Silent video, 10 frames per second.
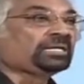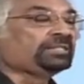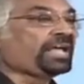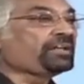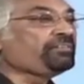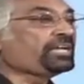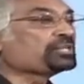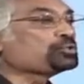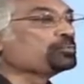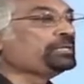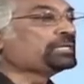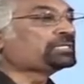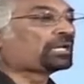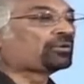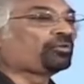Then we had 2
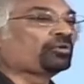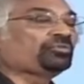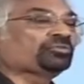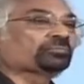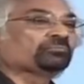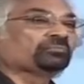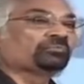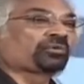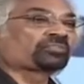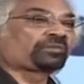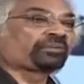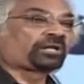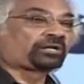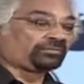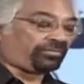million telephones for
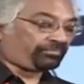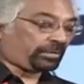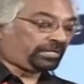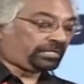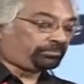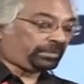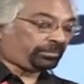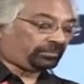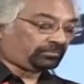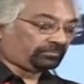750 million people.